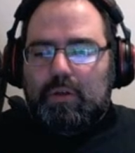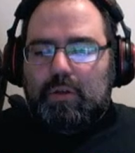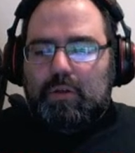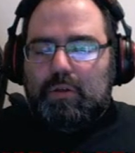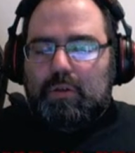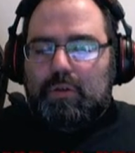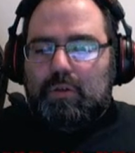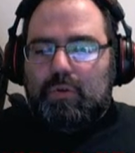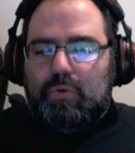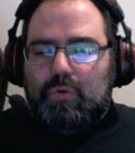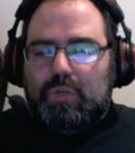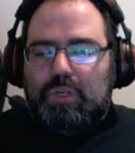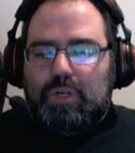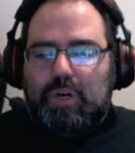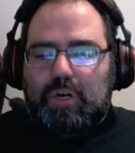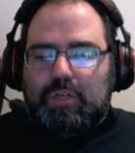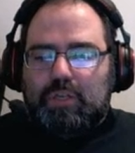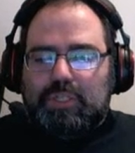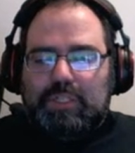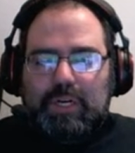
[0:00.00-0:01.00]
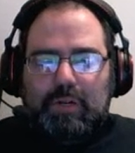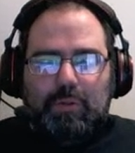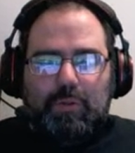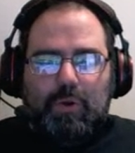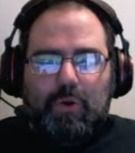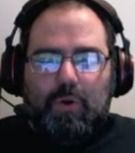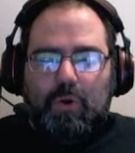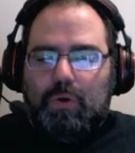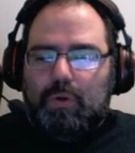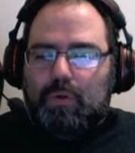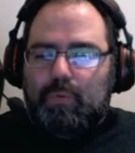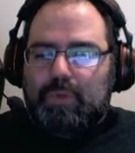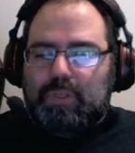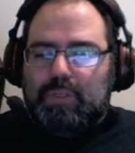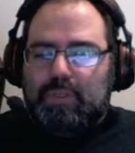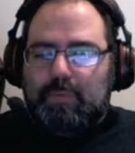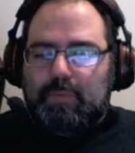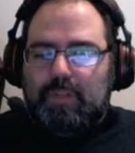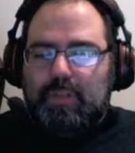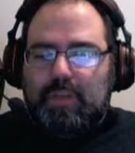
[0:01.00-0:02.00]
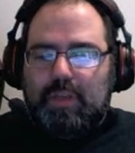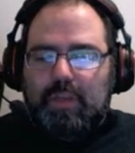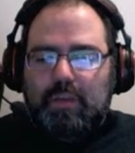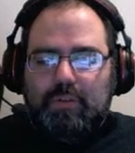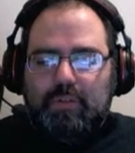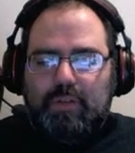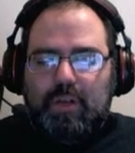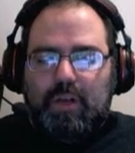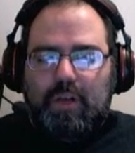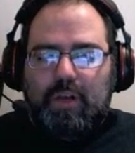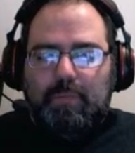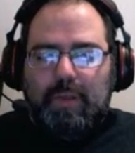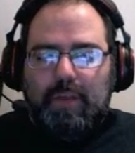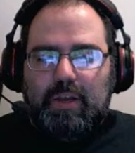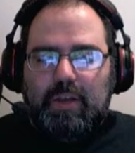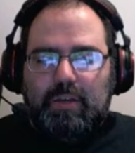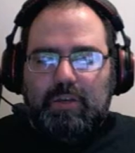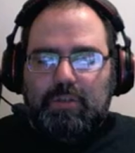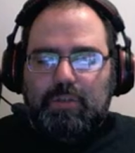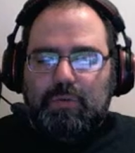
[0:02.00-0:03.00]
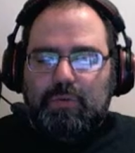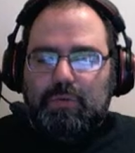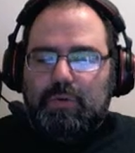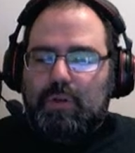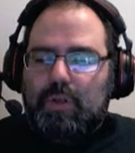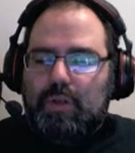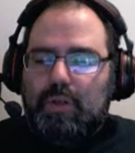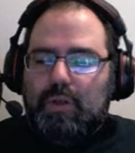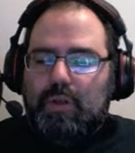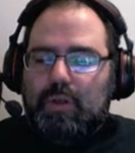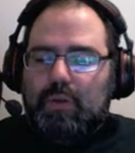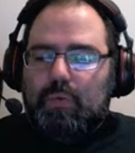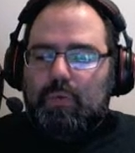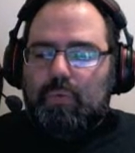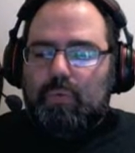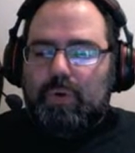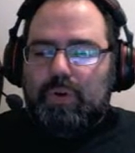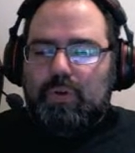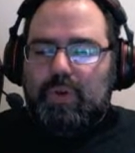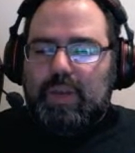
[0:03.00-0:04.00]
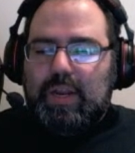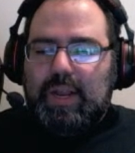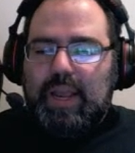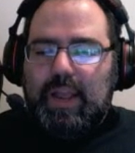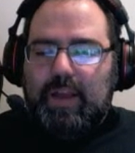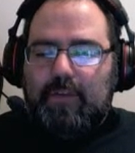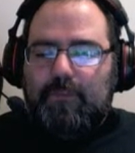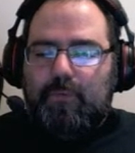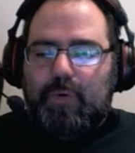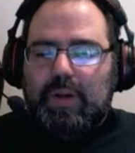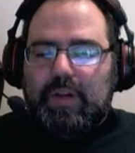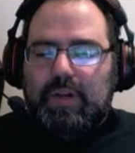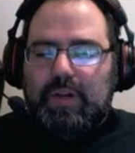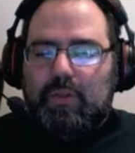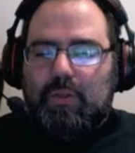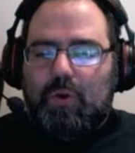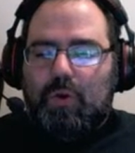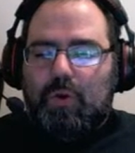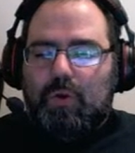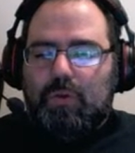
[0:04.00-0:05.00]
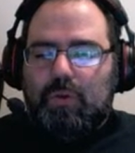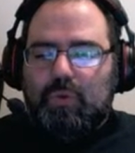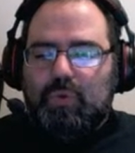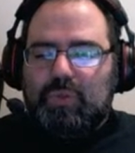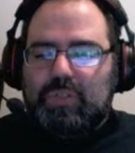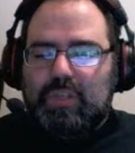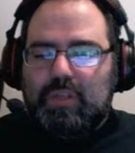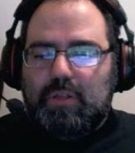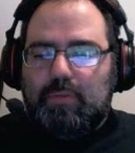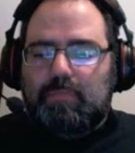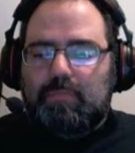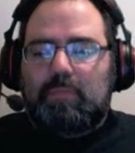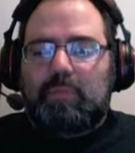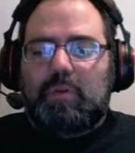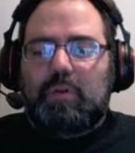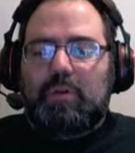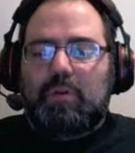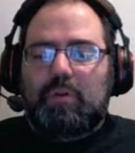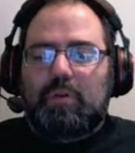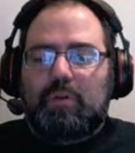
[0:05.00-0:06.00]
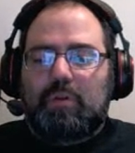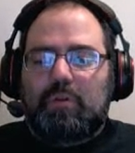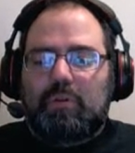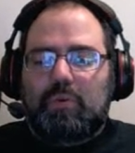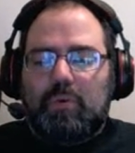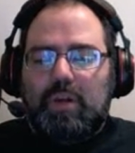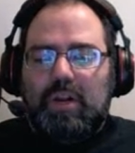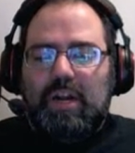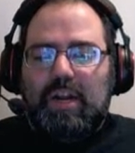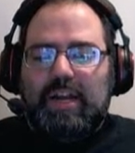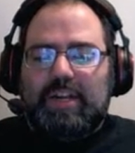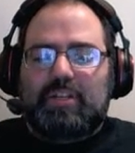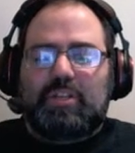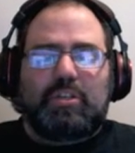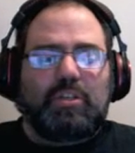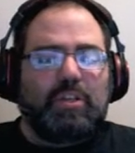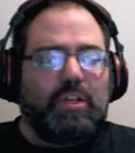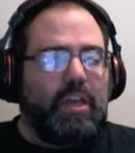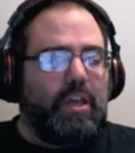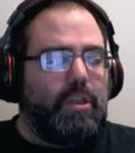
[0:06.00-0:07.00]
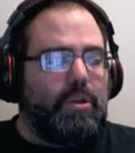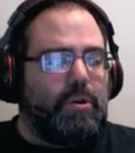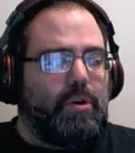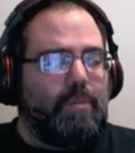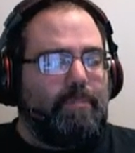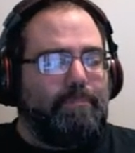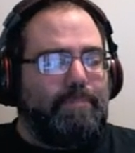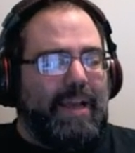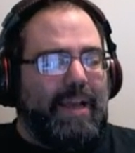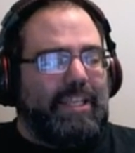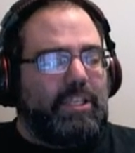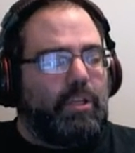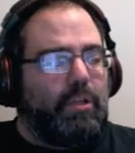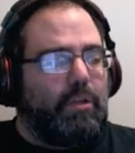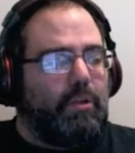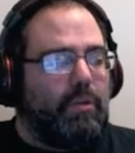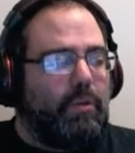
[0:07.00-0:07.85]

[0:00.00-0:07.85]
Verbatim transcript: You charge down the hall with some of the king's guard behind you. When you get halfway down the hall, you see them. You clash together in battle!